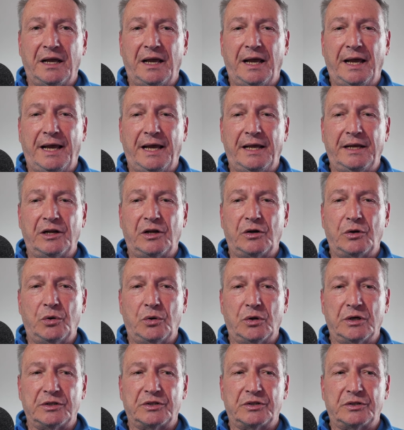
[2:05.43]
And of
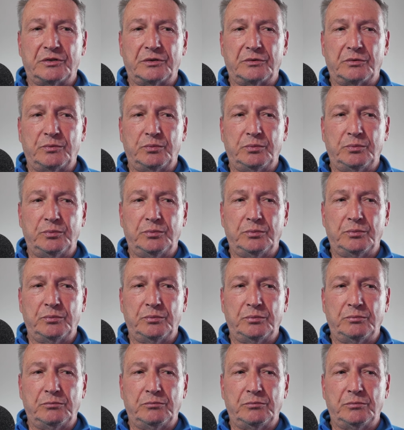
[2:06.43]
course,
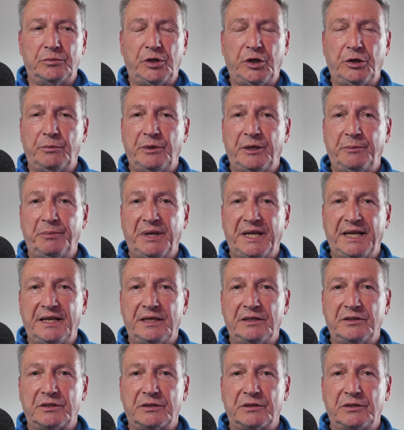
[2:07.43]
human
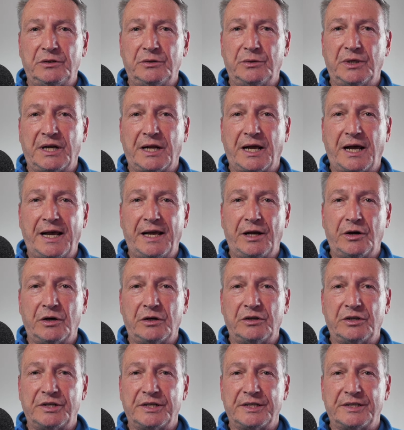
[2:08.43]
beings, you and I,
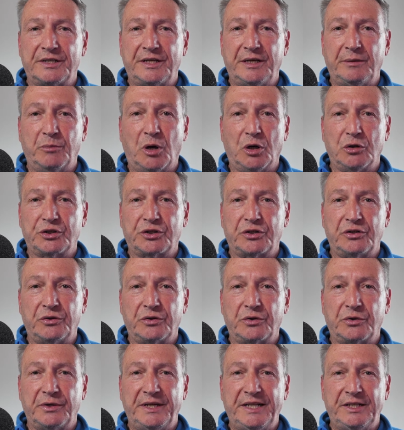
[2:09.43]
are just emotional
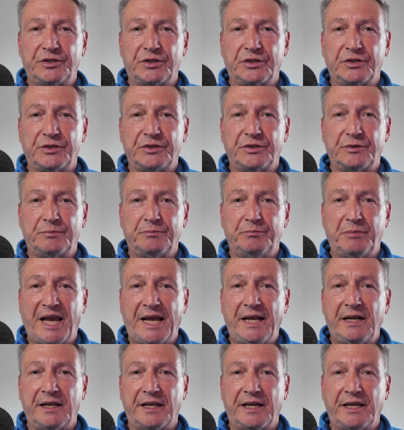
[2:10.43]
creatures,
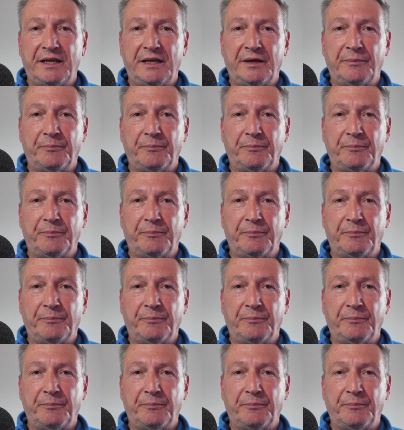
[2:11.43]
mainly,